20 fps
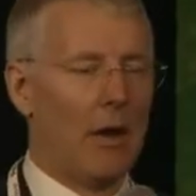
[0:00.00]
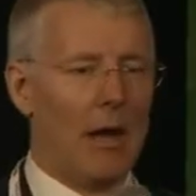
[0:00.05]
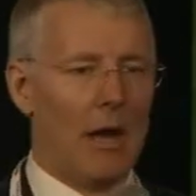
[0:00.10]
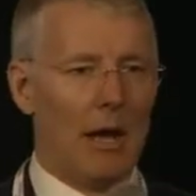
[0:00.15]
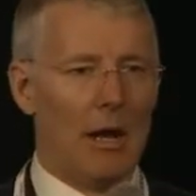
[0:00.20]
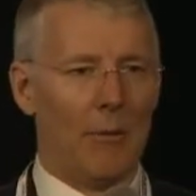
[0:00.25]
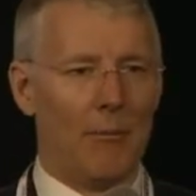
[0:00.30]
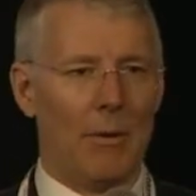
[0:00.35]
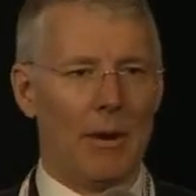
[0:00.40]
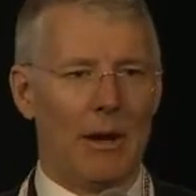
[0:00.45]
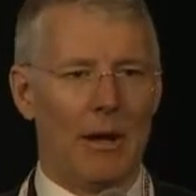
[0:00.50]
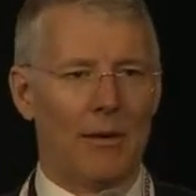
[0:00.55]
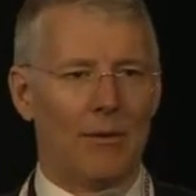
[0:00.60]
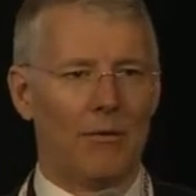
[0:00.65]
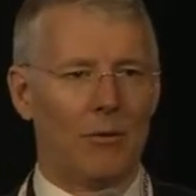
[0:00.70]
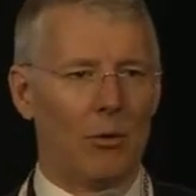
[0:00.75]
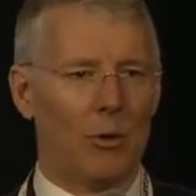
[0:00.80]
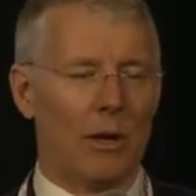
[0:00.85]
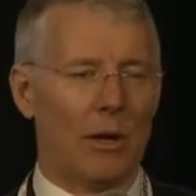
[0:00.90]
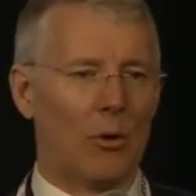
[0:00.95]
helping us
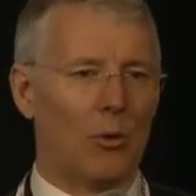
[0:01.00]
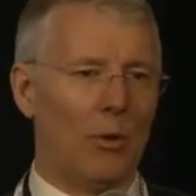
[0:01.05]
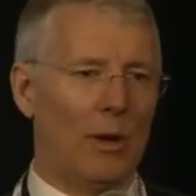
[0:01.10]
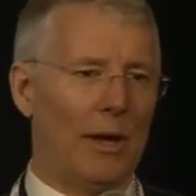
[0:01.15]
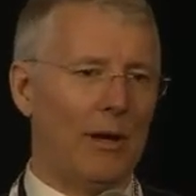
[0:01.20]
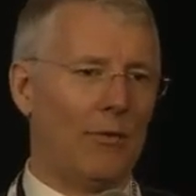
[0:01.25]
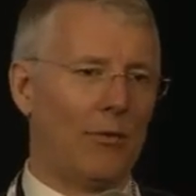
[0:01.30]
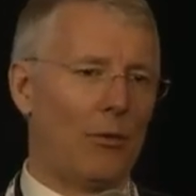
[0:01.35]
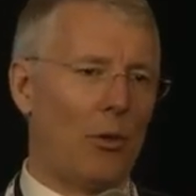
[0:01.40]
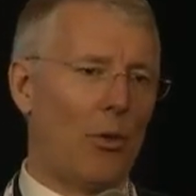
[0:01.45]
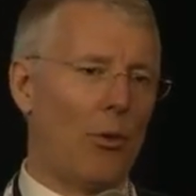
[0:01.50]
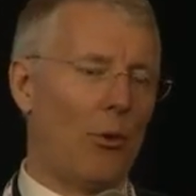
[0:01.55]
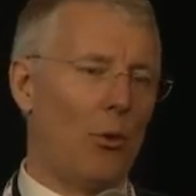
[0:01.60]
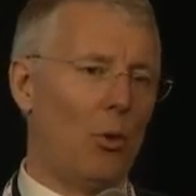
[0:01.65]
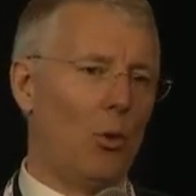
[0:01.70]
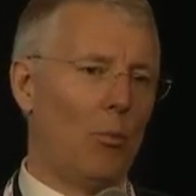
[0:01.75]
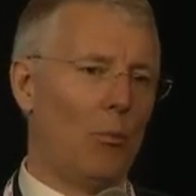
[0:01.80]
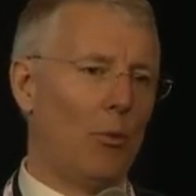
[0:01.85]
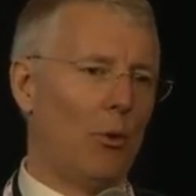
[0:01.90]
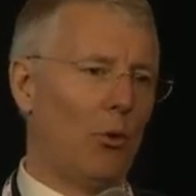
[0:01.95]
to increase the
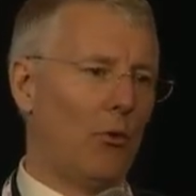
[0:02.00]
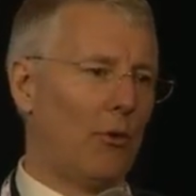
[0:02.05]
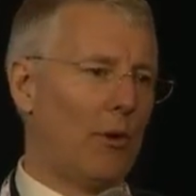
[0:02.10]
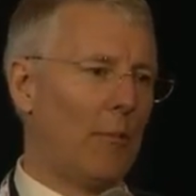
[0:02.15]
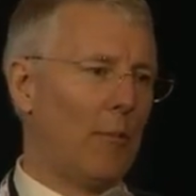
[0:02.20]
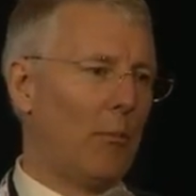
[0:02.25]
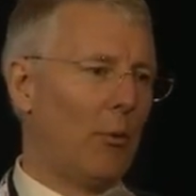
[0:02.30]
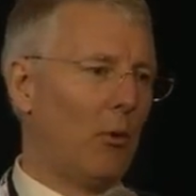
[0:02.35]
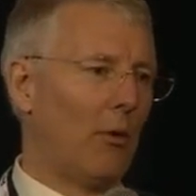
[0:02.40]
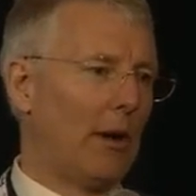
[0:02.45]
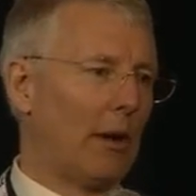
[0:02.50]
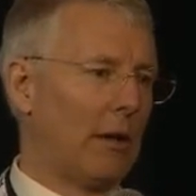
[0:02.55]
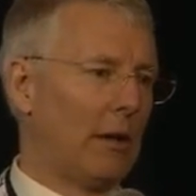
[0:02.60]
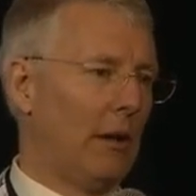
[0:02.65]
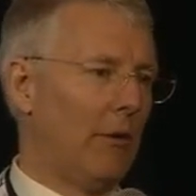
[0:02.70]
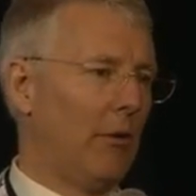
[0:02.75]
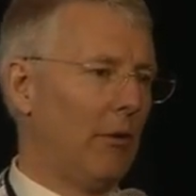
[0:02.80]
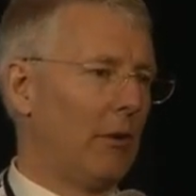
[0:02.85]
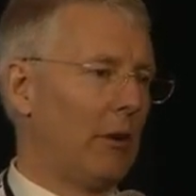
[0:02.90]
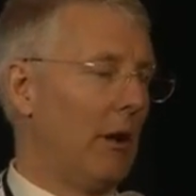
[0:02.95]
throughput and
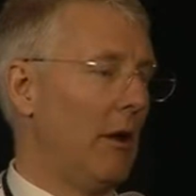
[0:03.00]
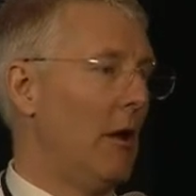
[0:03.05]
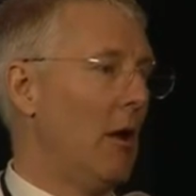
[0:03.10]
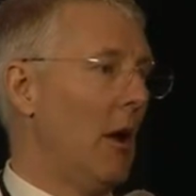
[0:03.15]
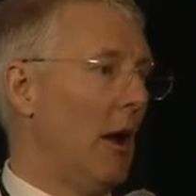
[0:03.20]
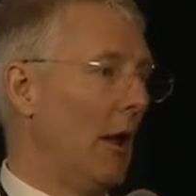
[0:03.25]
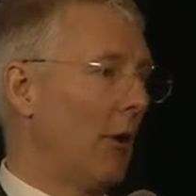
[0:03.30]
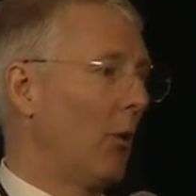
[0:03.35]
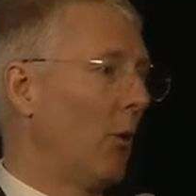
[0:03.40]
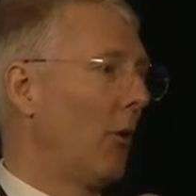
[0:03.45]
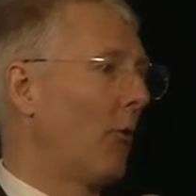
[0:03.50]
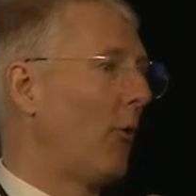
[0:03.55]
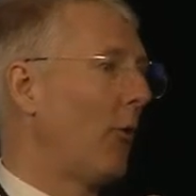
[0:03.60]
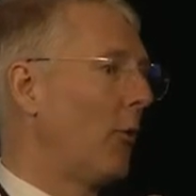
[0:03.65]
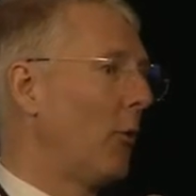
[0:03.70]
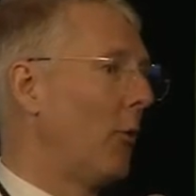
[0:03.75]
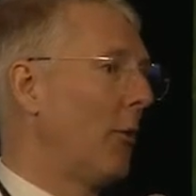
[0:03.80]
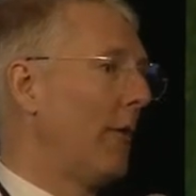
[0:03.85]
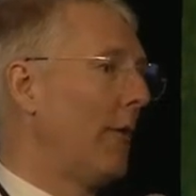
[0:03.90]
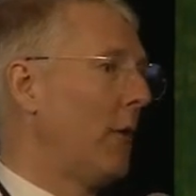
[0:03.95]
productivity, and also
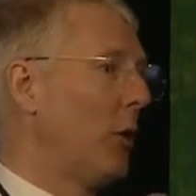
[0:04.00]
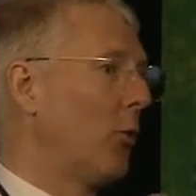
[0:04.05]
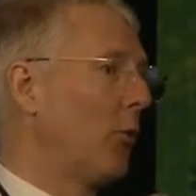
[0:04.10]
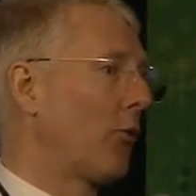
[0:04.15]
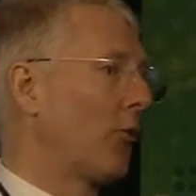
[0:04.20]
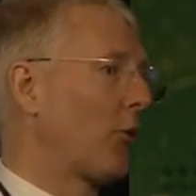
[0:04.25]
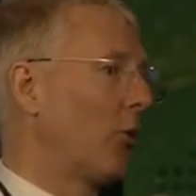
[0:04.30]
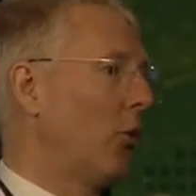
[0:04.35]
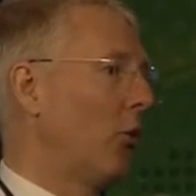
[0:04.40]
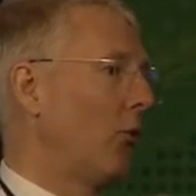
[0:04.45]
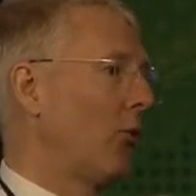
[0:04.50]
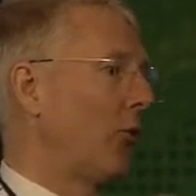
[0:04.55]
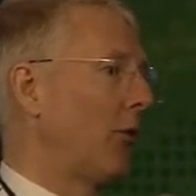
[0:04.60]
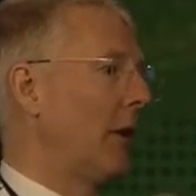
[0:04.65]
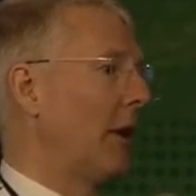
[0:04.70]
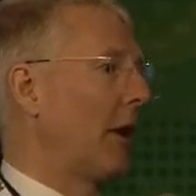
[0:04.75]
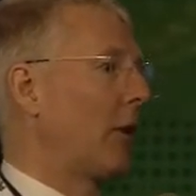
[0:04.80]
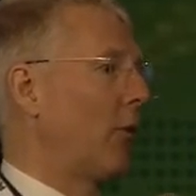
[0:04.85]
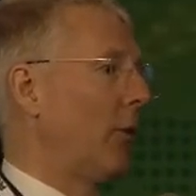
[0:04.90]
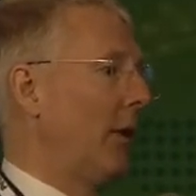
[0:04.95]
to reduce cost and
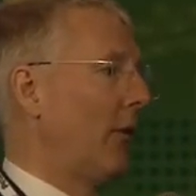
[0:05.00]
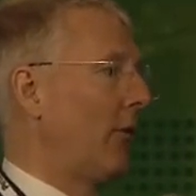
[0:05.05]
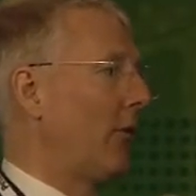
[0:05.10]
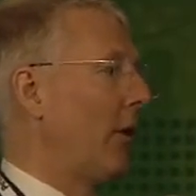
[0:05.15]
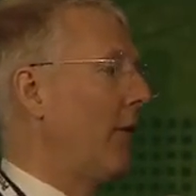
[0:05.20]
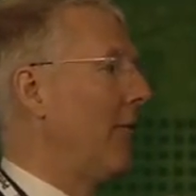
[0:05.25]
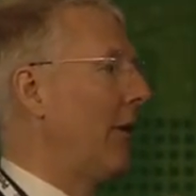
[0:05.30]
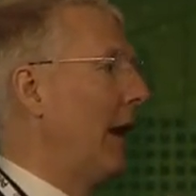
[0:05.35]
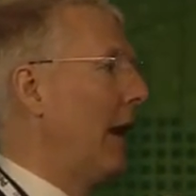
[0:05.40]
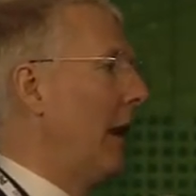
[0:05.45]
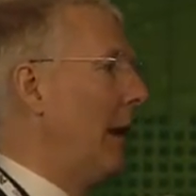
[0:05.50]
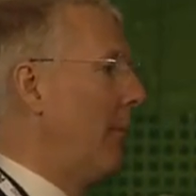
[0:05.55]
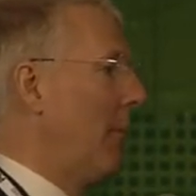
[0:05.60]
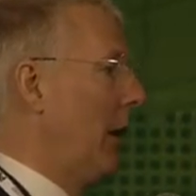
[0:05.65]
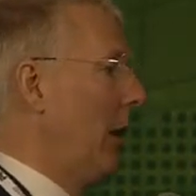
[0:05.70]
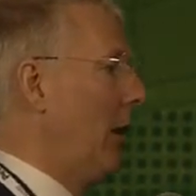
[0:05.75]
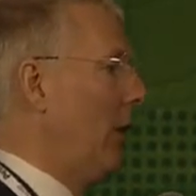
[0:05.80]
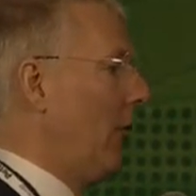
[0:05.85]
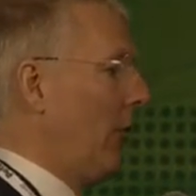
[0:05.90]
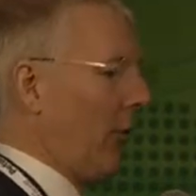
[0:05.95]
increase
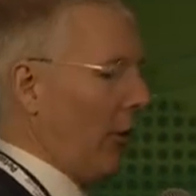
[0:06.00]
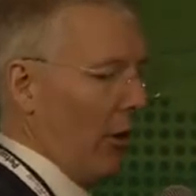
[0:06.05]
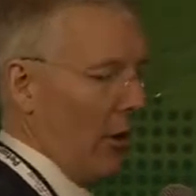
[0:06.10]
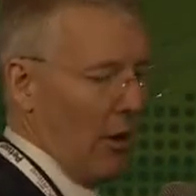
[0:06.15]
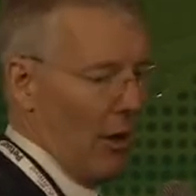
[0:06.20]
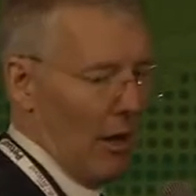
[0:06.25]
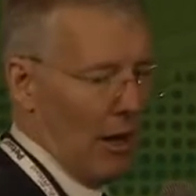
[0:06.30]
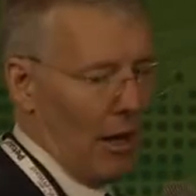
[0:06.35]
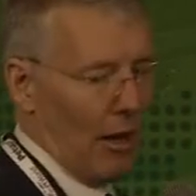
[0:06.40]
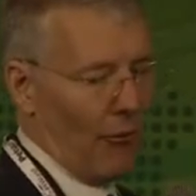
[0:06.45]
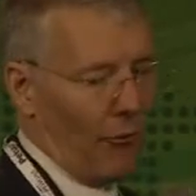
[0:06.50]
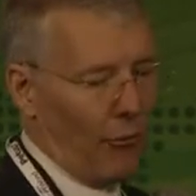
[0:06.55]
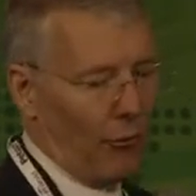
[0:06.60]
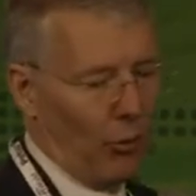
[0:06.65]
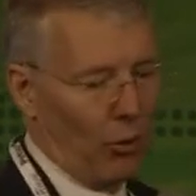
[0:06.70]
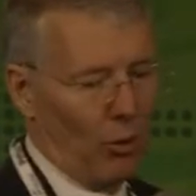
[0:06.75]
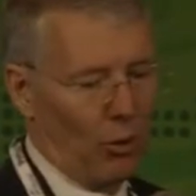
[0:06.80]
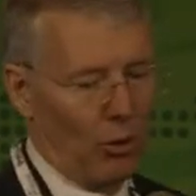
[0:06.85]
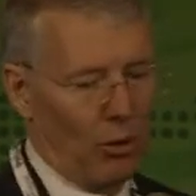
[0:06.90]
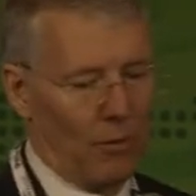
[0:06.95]
availability, and
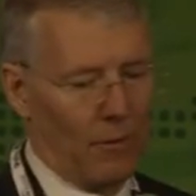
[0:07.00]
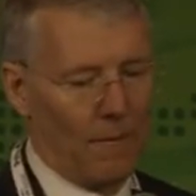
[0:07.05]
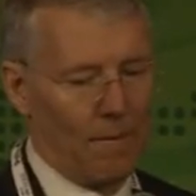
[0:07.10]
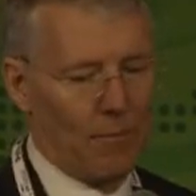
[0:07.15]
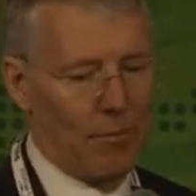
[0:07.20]
so on.